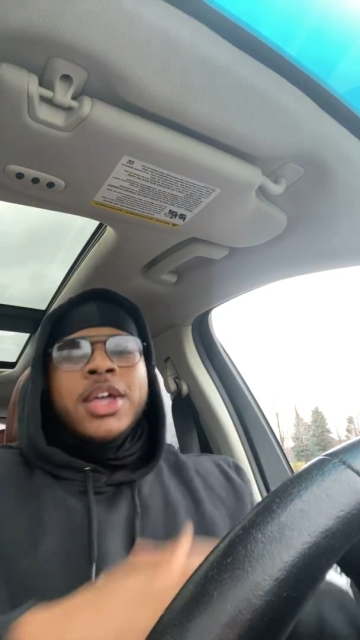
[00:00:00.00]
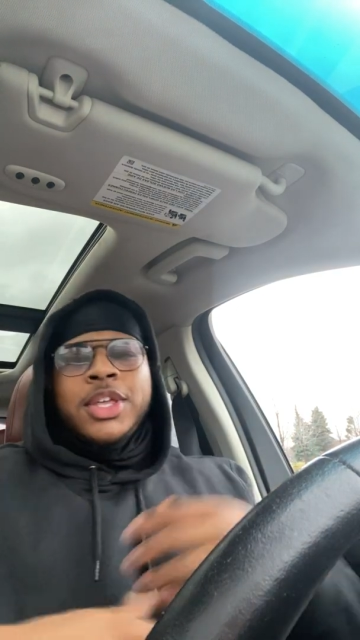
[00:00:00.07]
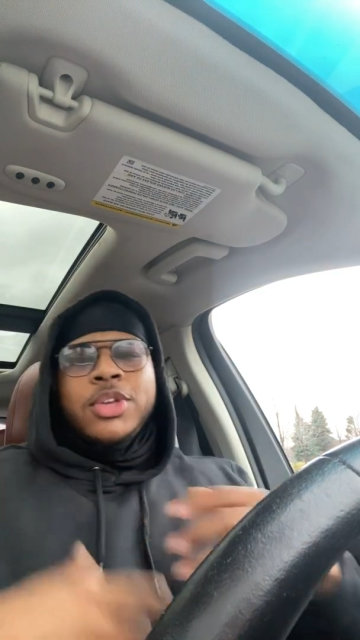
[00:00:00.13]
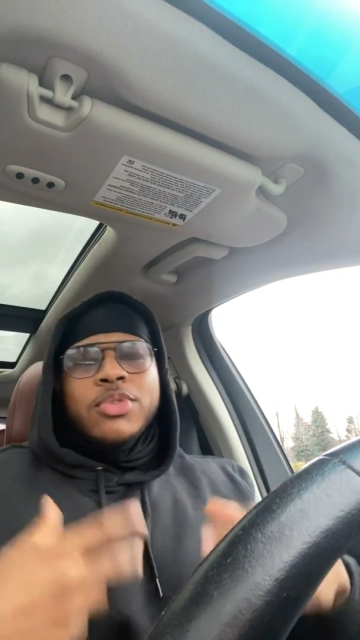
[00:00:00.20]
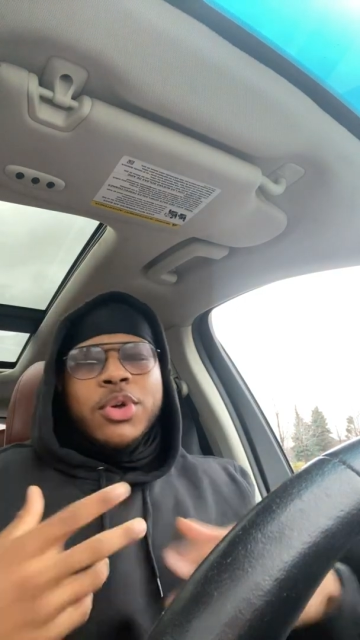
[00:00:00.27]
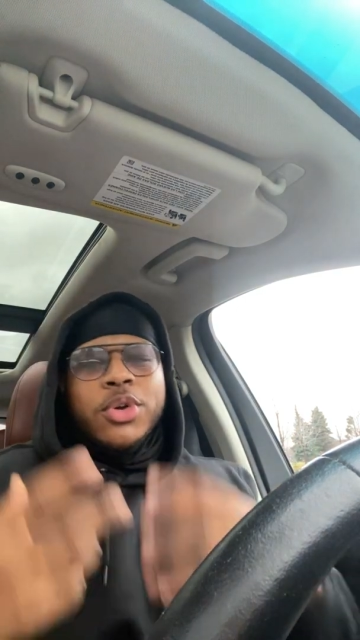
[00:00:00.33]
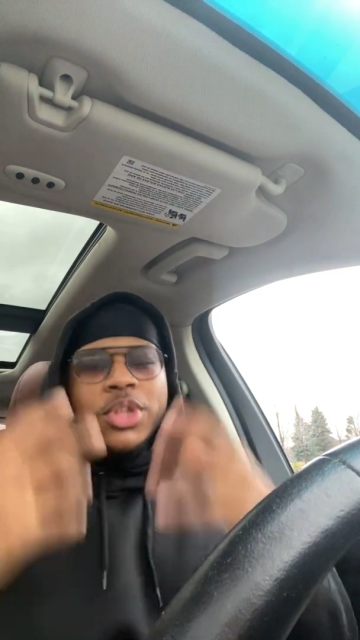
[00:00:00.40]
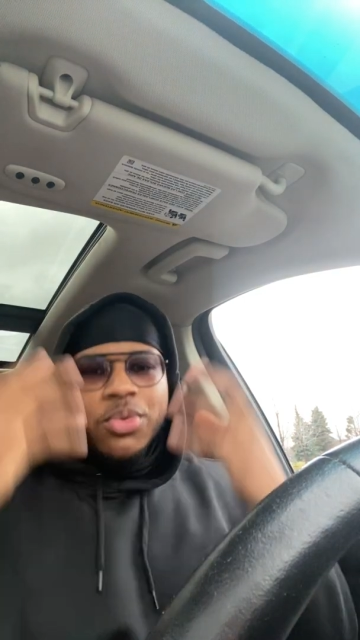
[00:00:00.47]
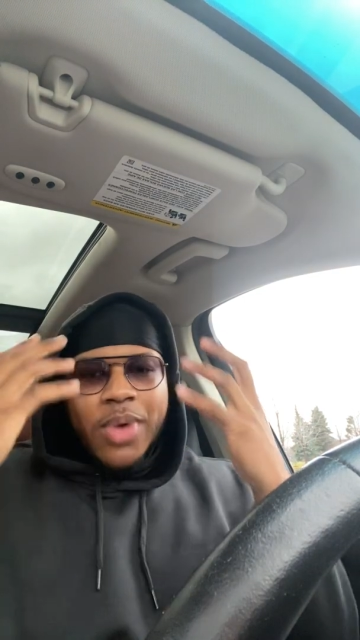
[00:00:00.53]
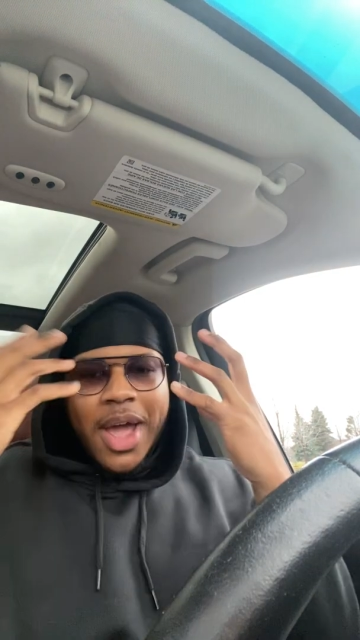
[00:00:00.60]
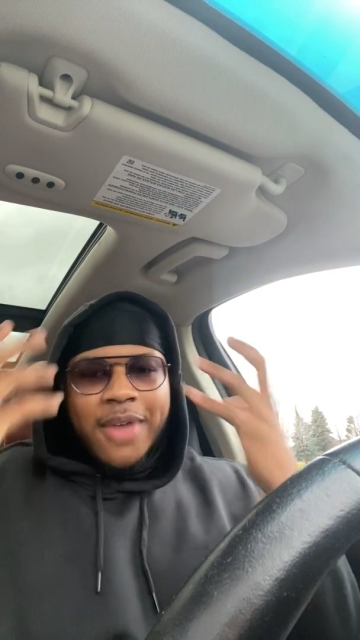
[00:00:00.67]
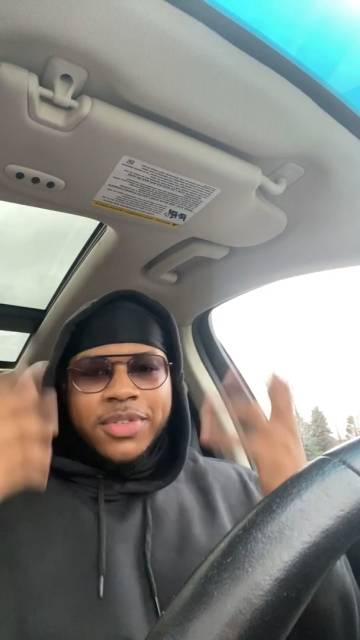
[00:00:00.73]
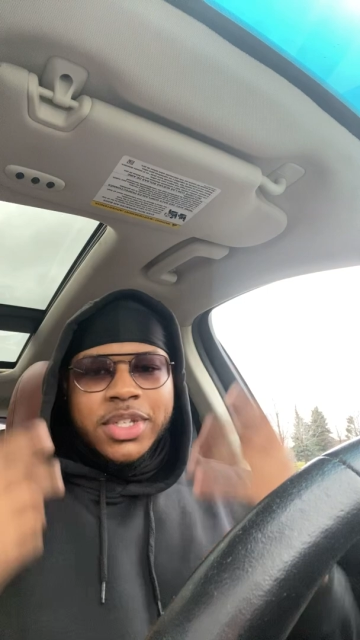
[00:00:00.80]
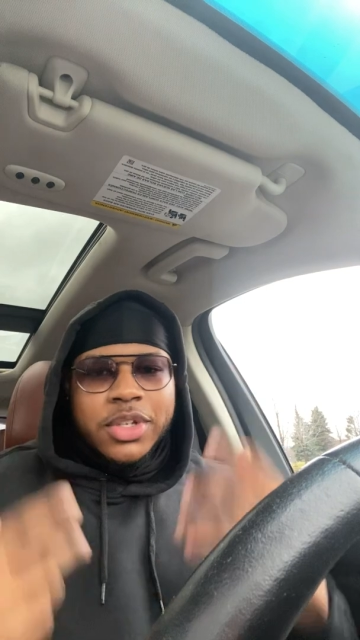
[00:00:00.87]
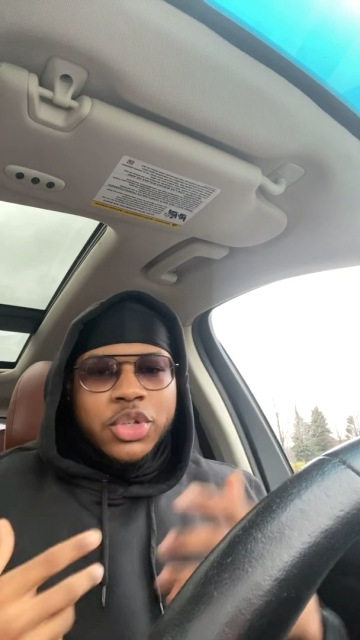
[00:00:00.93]
You know, you
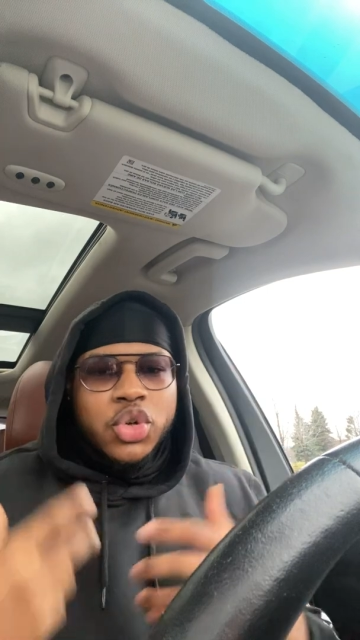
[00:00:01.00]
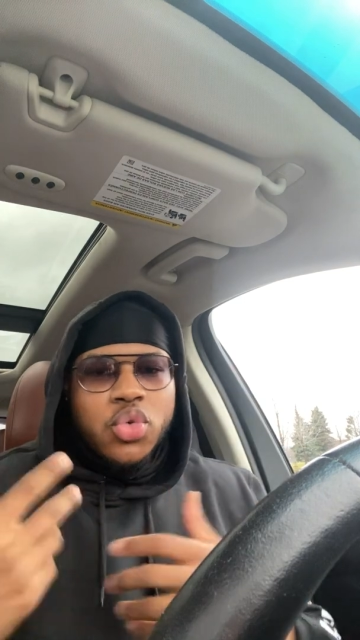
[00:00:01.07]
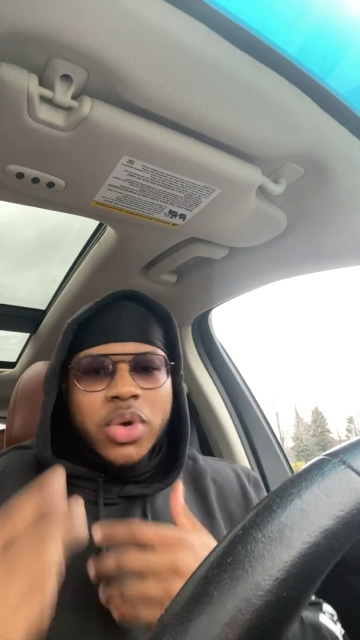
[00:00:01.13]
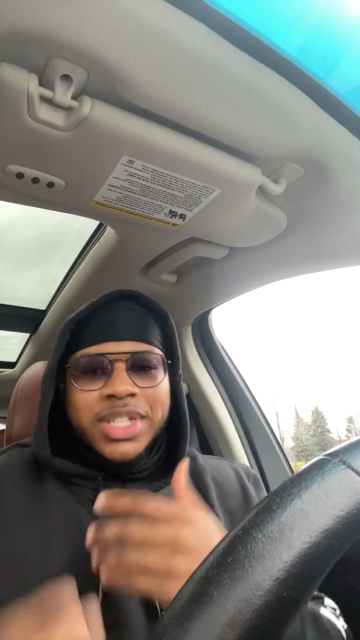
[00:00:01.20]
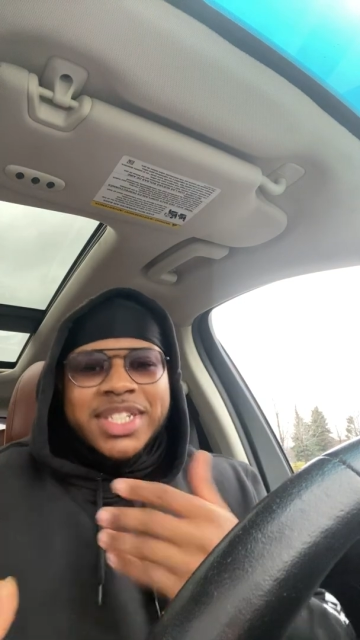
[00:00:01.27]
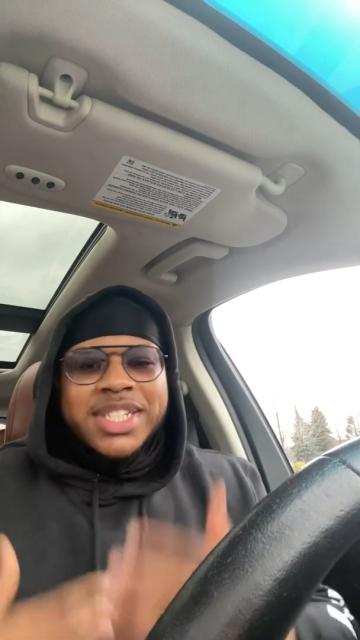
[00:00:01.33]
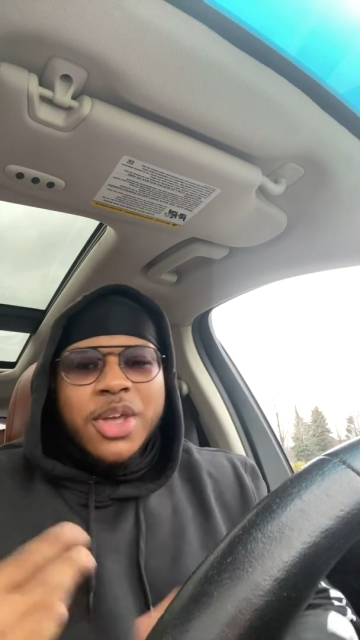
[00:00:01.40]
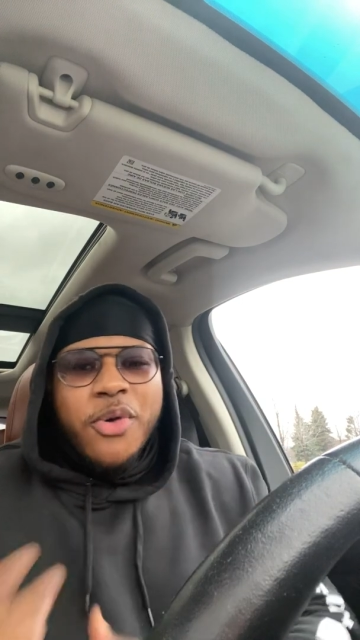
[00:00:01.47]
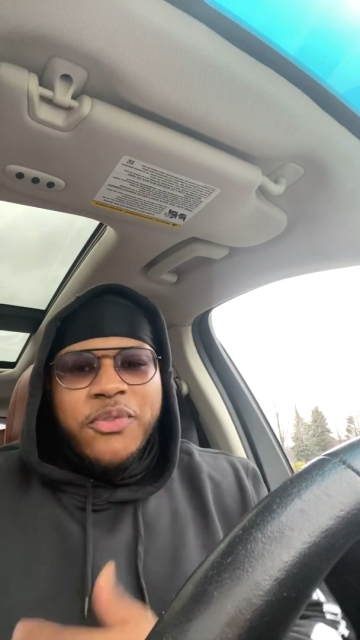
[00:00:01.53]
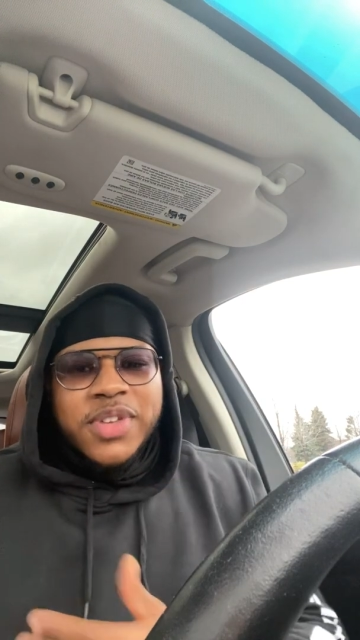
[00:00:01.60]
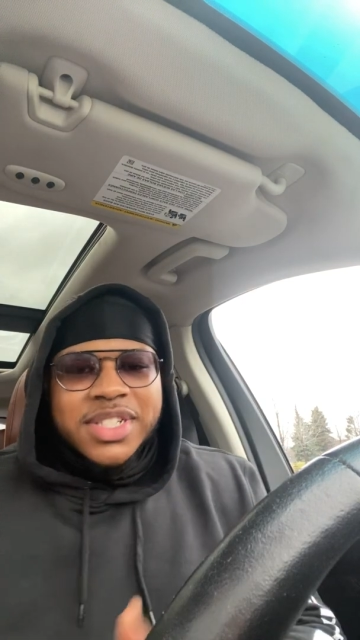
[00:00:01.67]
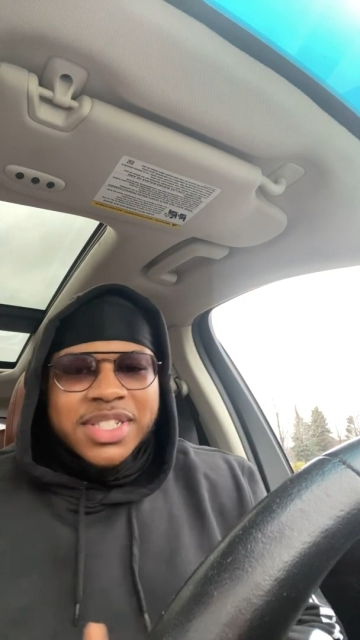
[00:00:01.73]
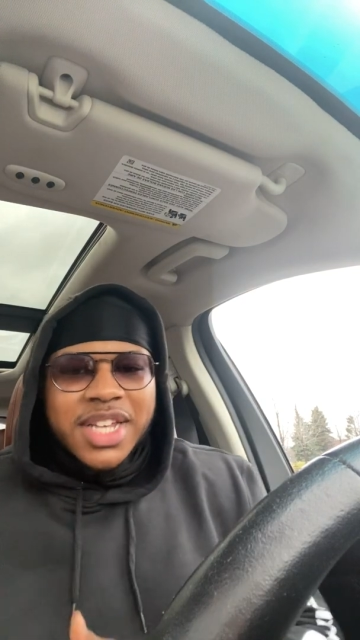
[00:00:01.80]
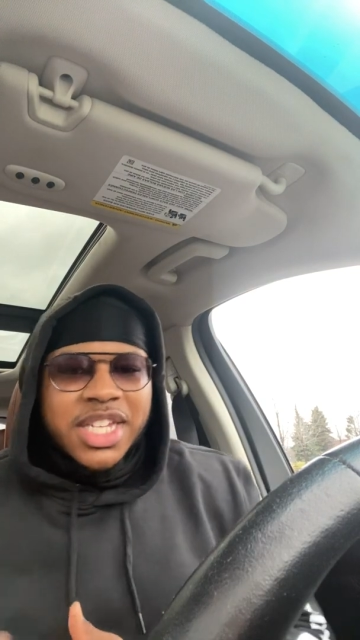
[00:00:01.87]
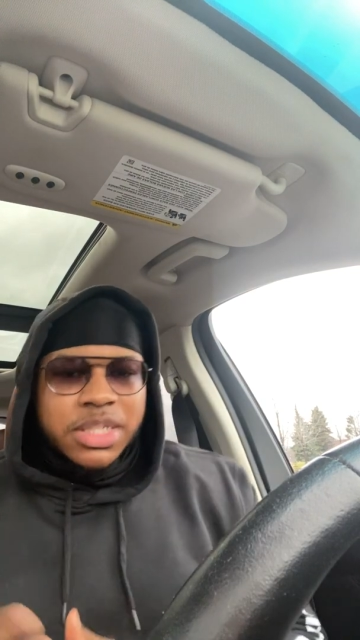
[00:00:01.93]
have to do a
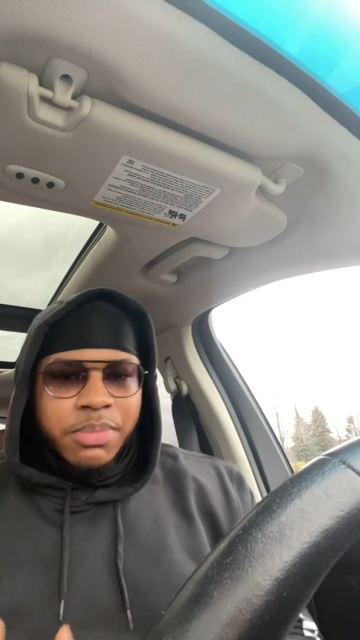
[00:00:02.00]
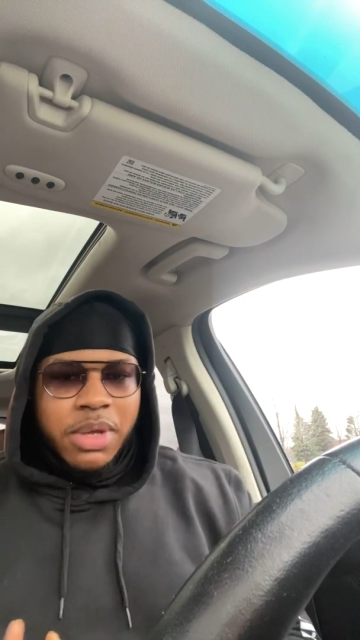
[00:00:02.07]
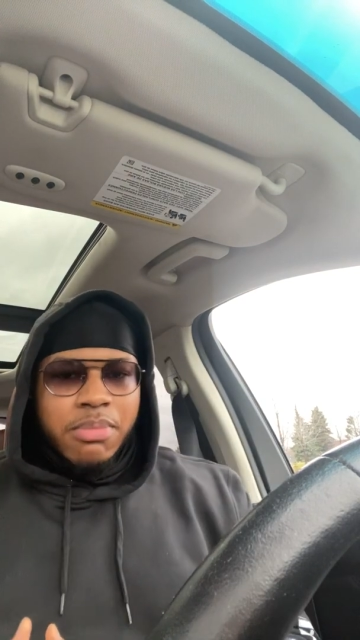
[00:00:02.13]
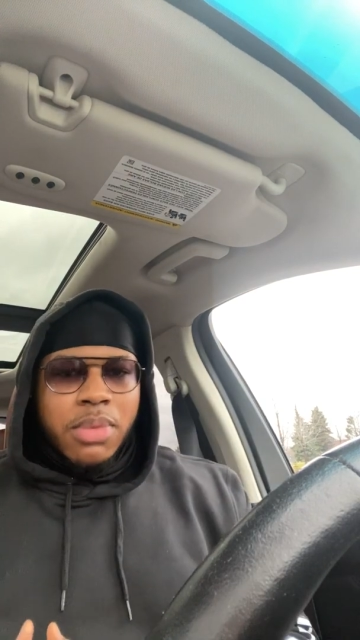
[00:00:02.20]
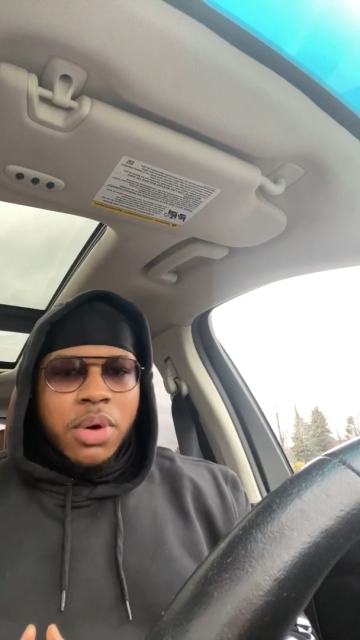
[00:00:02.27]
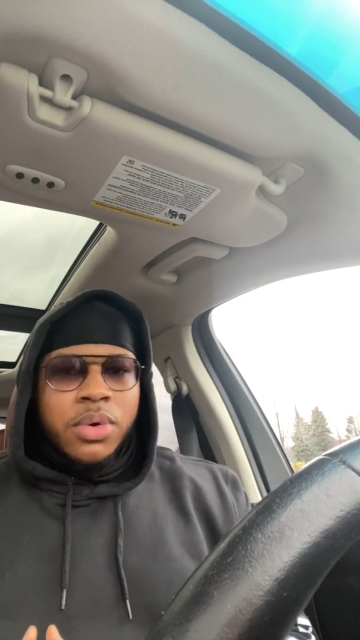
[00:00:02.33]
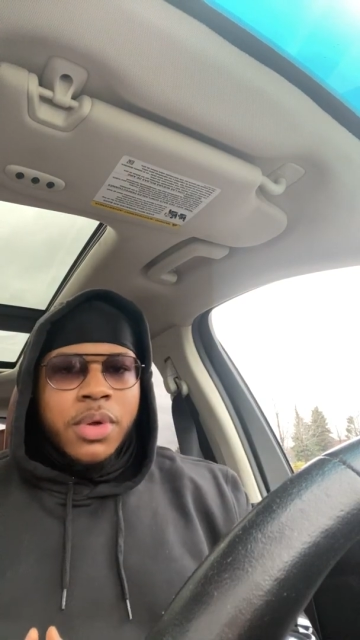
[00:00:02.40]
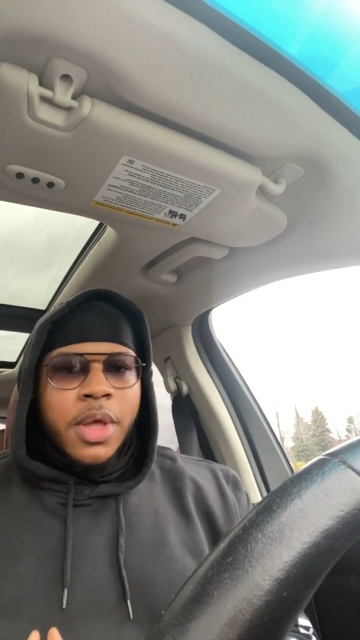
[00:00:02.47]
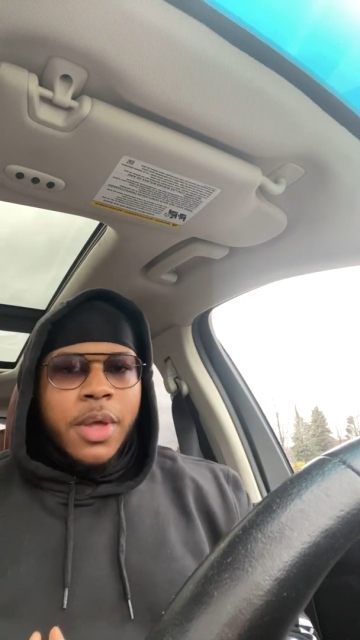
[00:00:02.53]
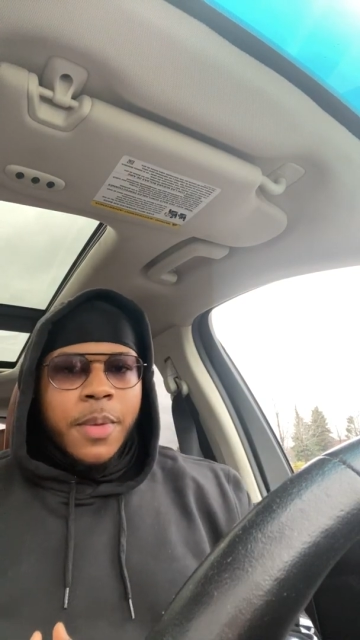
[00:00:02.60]
self-assessment, bro.